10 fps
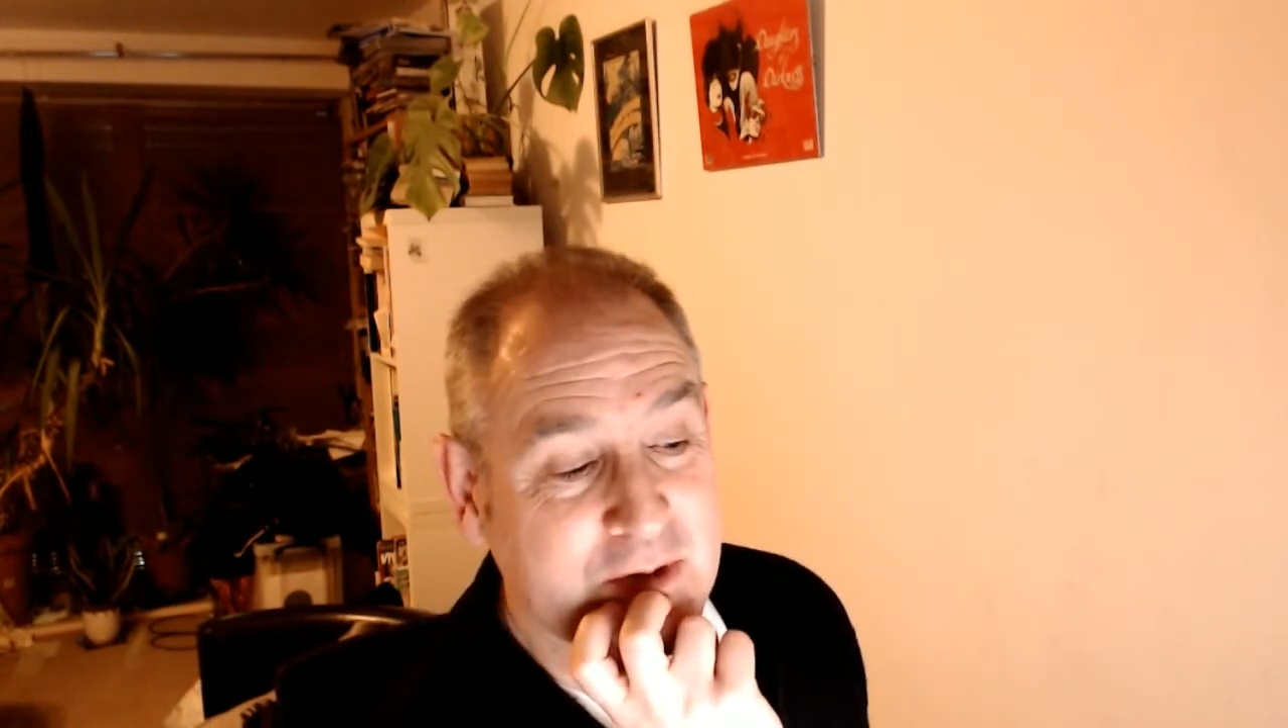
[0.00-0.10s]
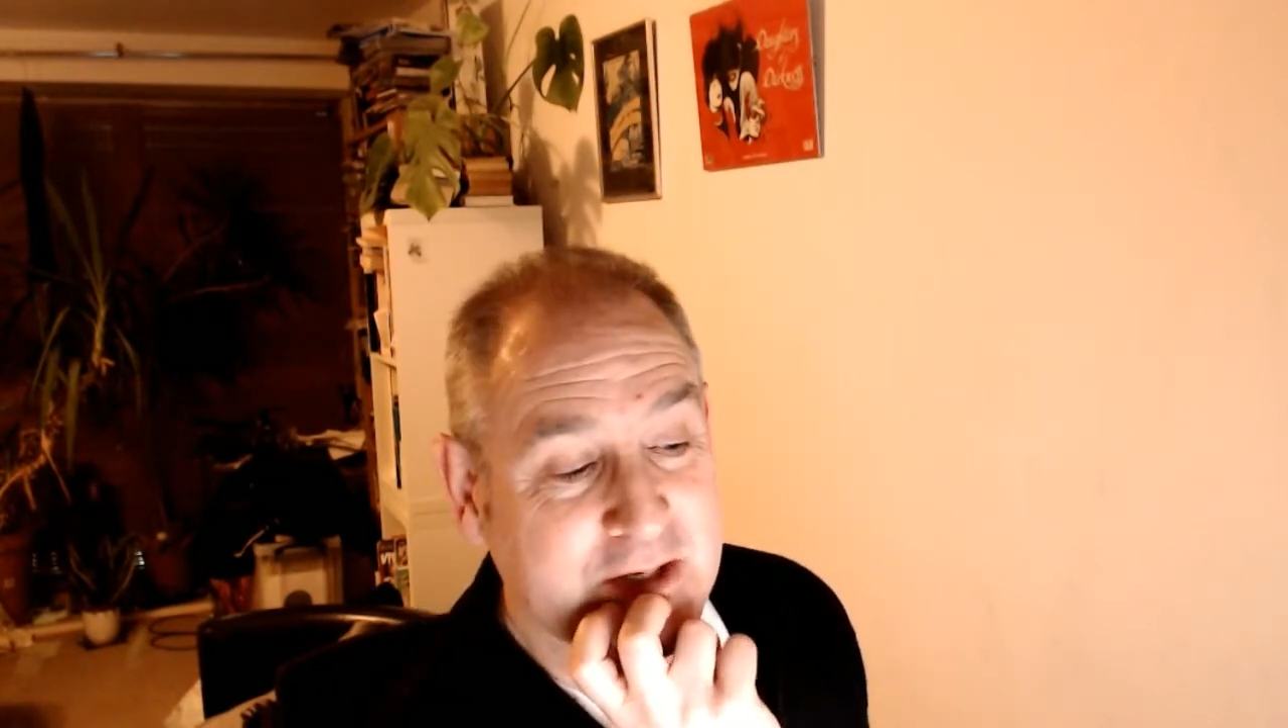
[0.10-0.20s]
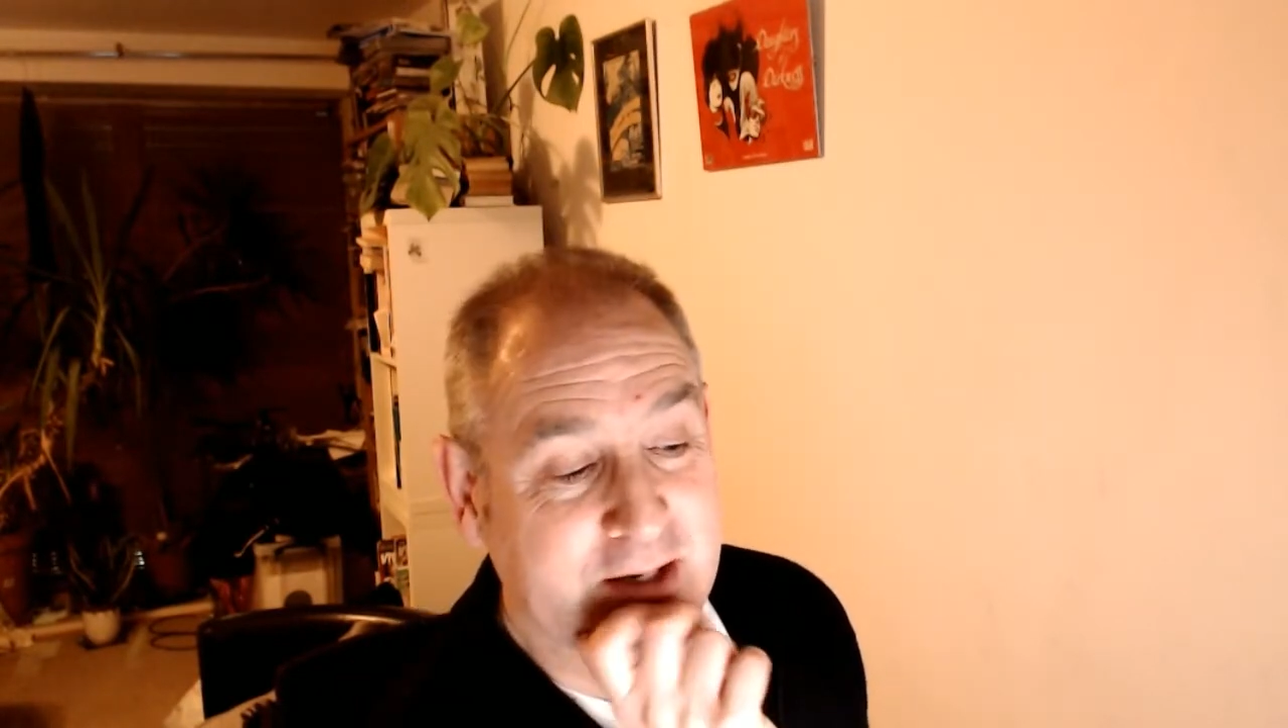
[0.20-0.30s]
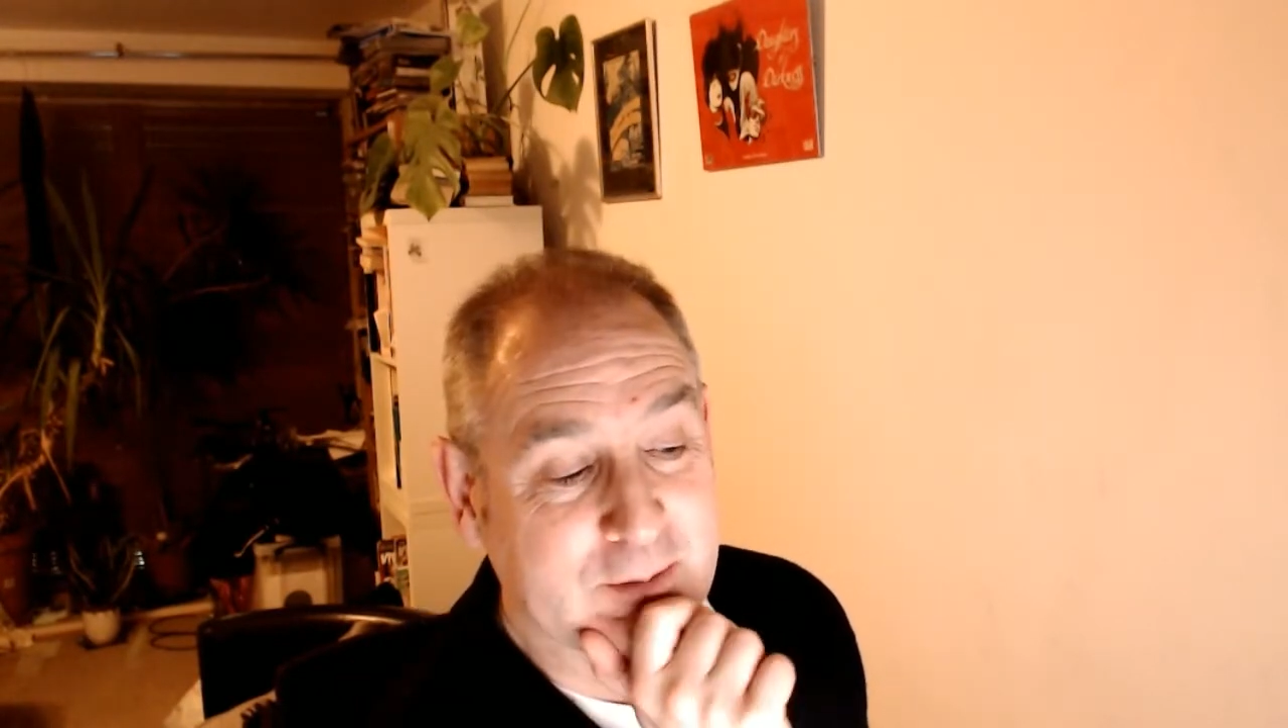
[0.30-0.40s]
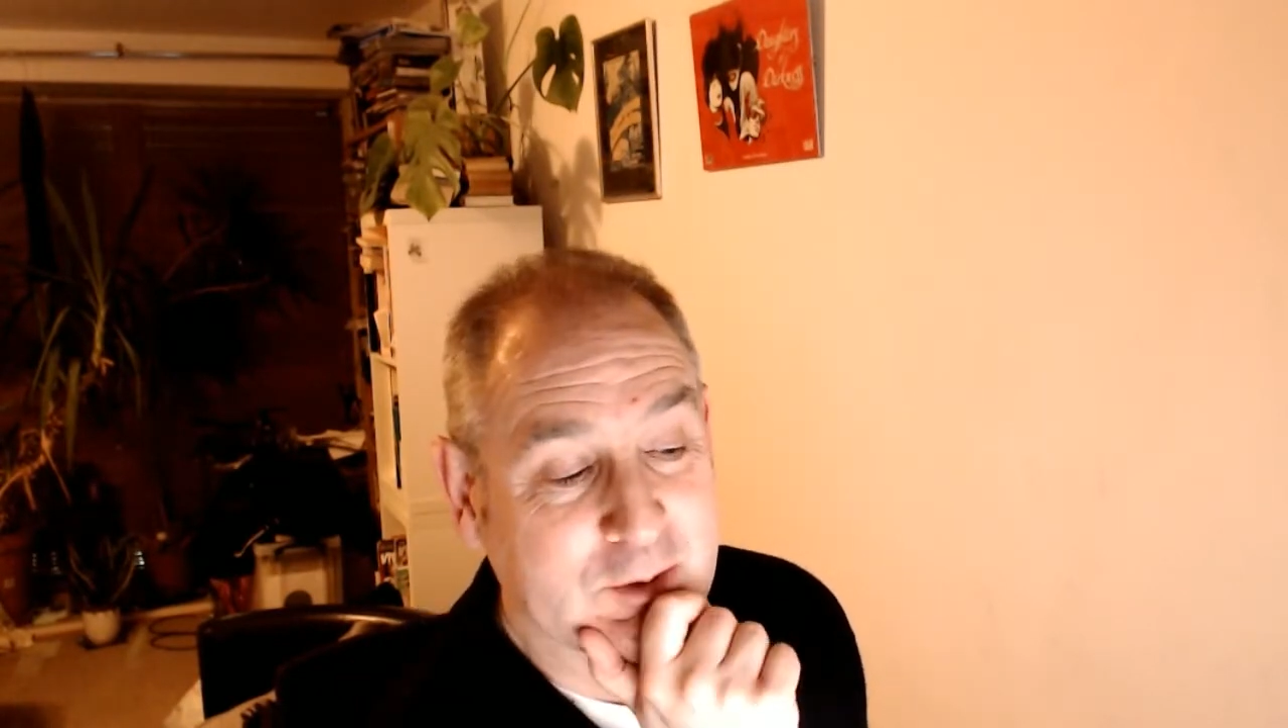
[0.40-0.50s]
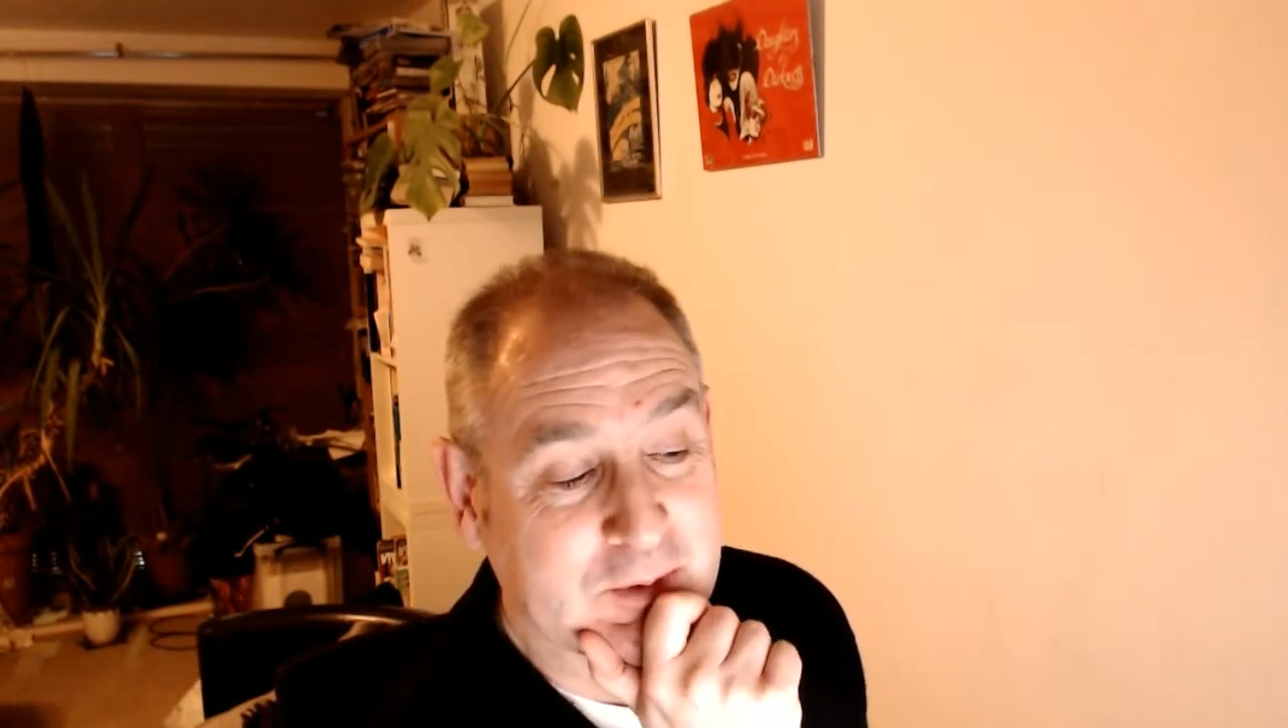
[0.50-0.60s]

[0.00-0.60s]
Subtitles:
a couple of